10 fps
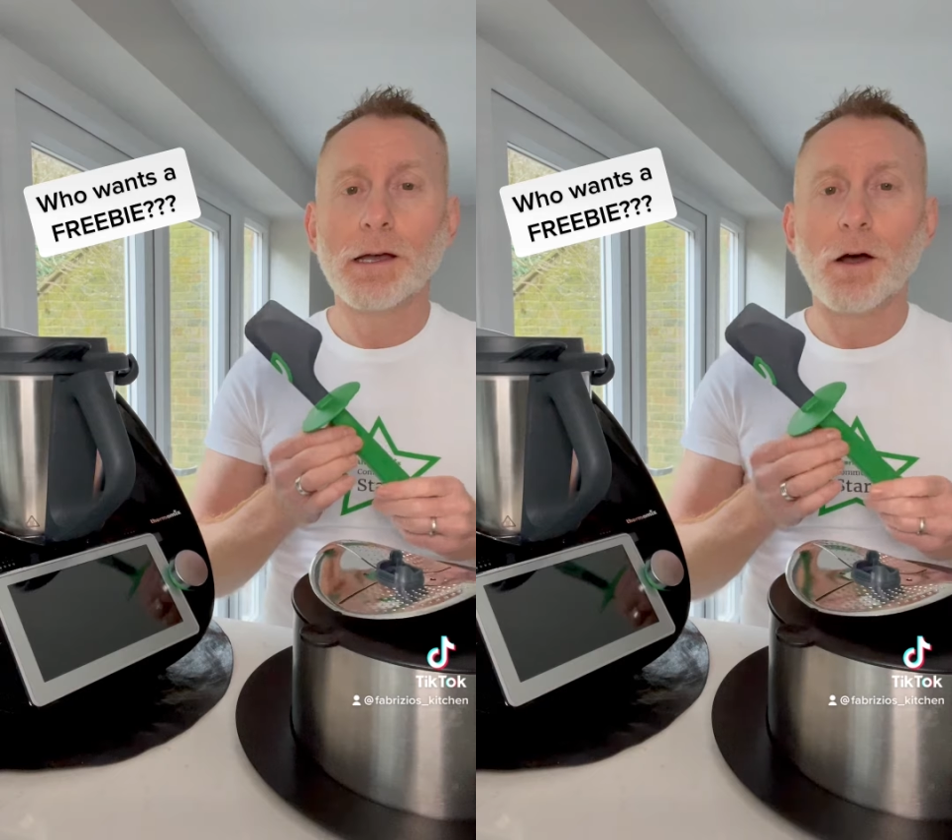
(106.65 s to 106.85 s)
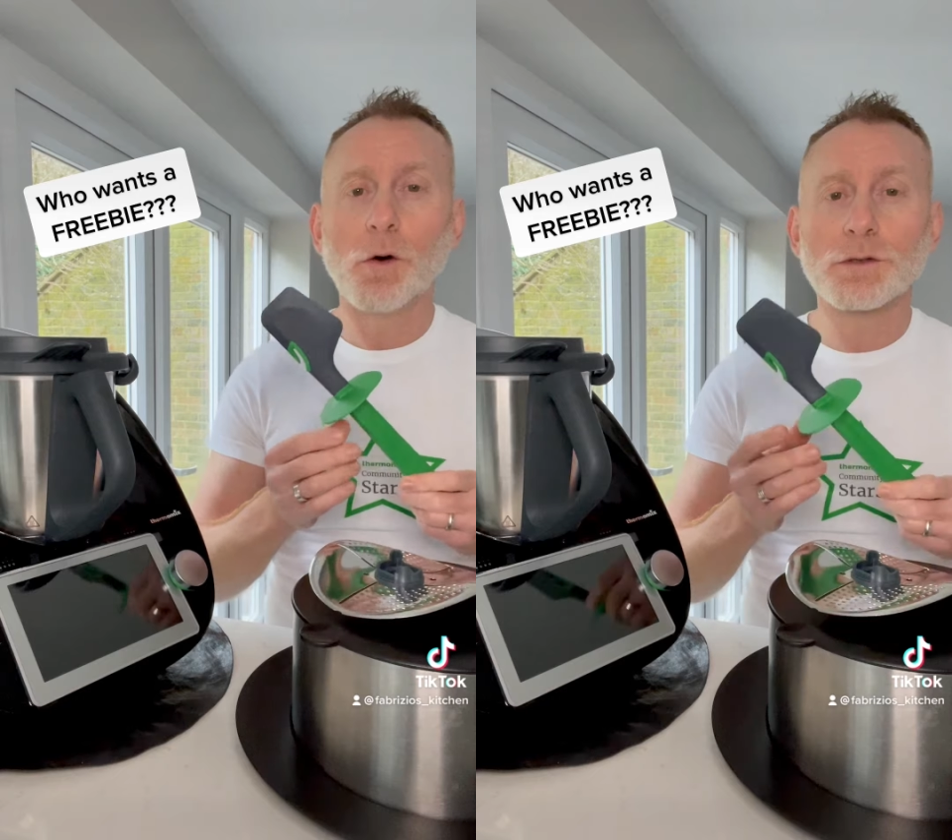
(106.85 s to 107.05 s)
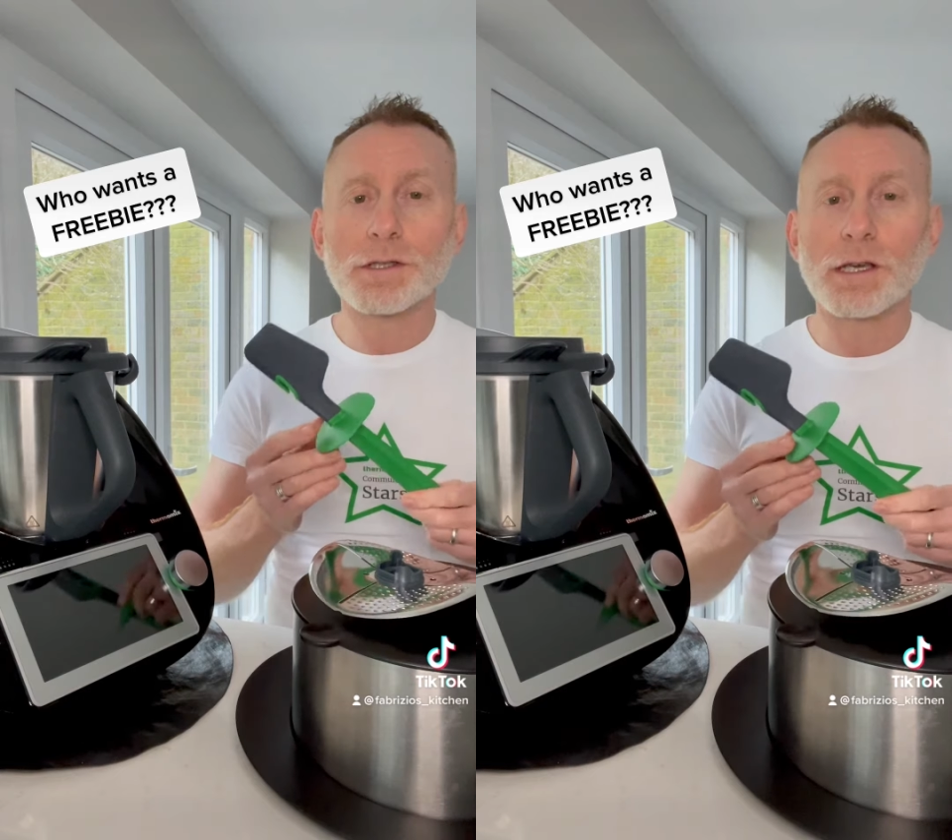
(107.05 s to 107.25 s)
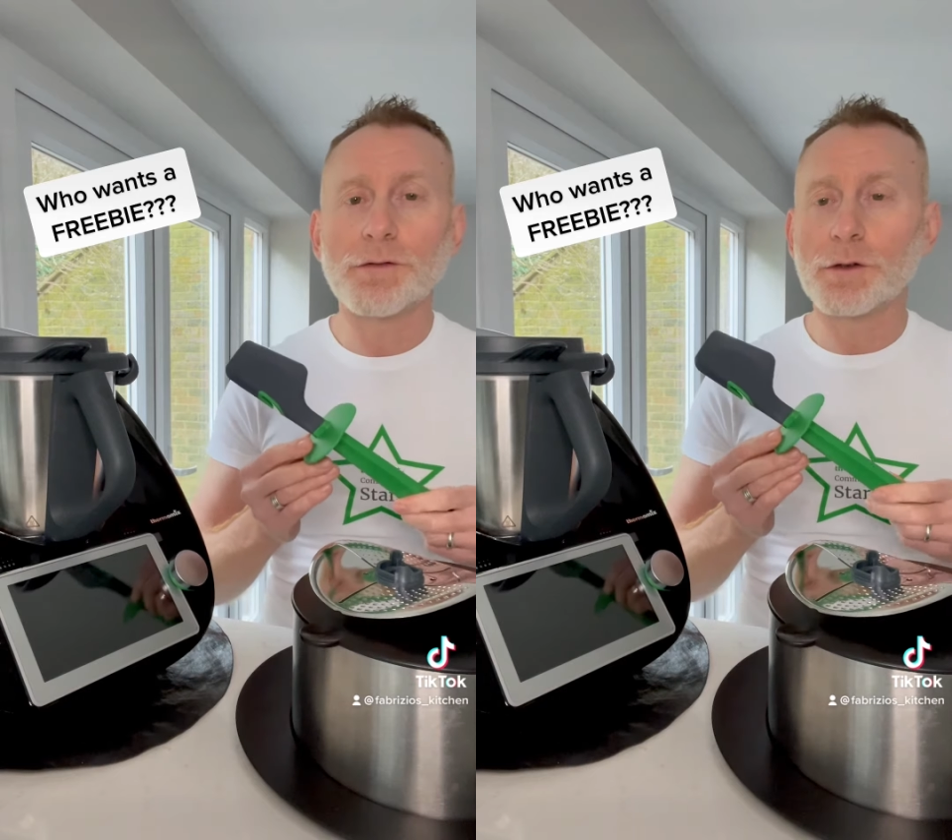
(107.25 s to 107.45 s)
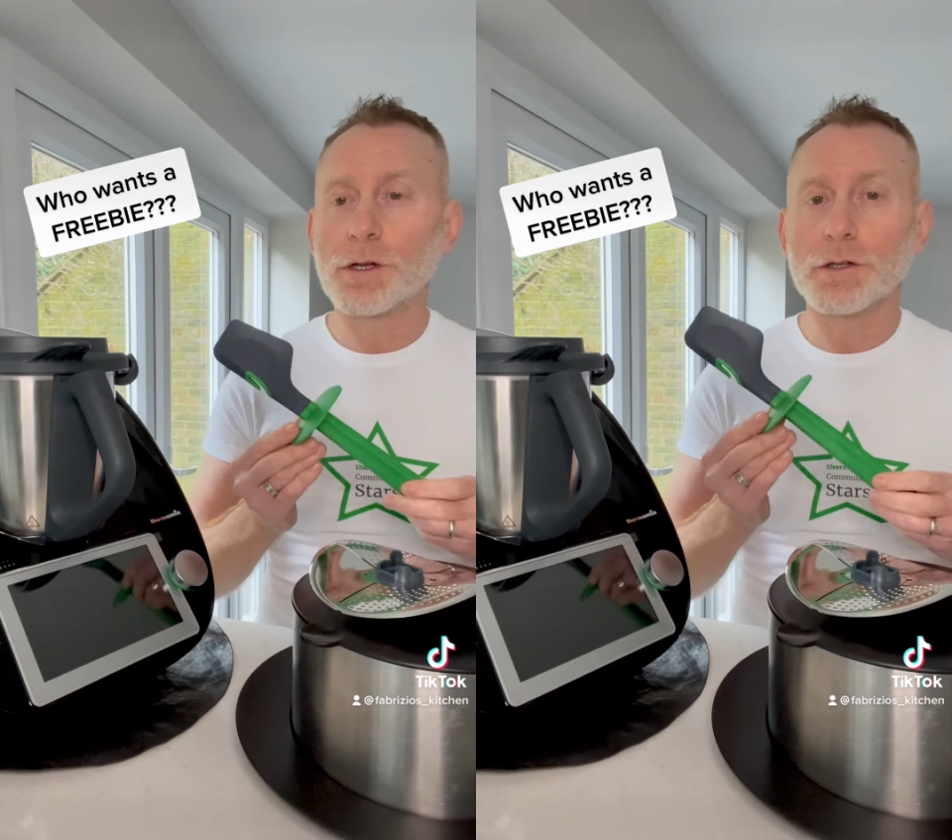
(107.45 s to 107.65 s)
host gift
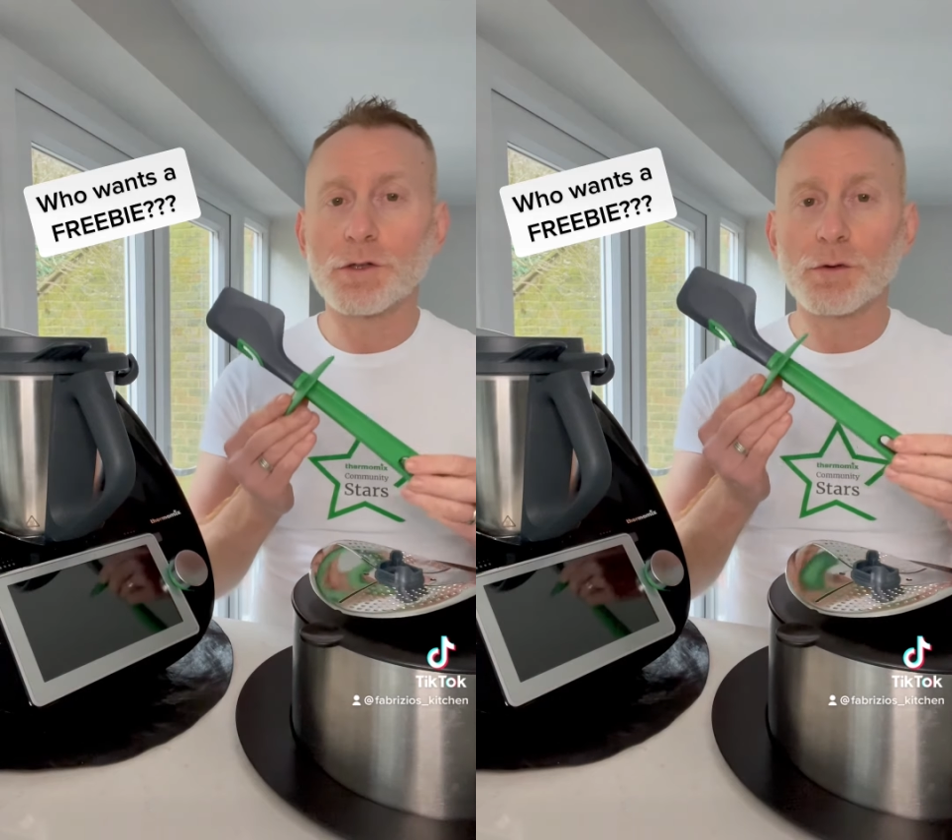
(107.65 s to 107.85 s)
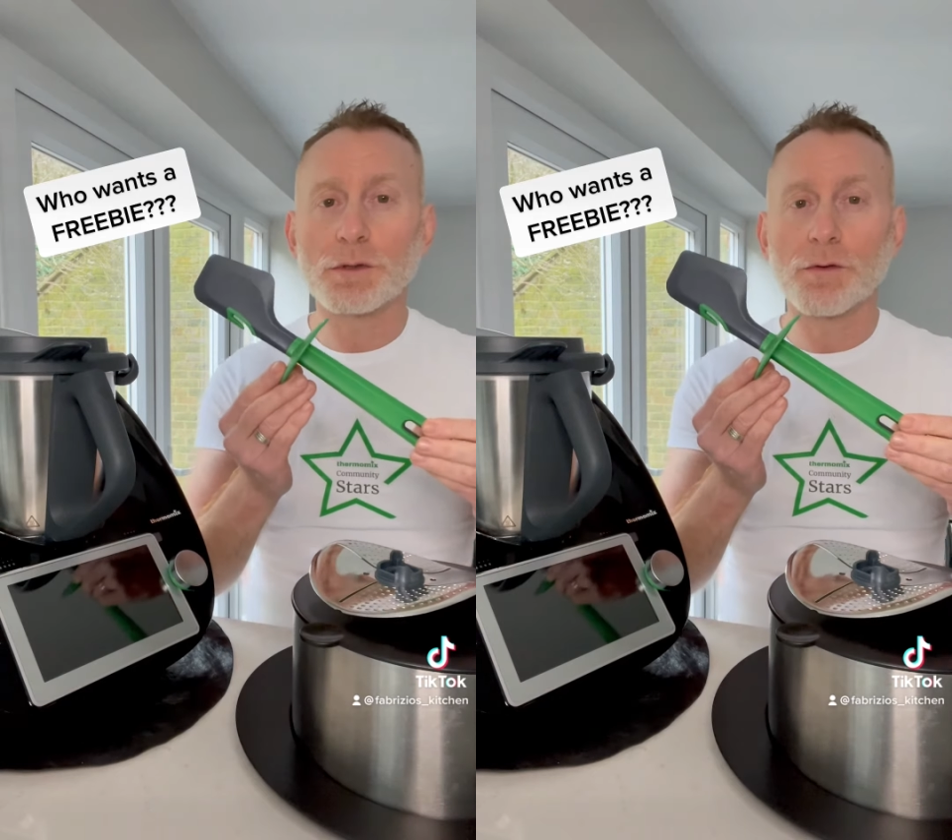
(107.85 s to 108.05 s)
you can choose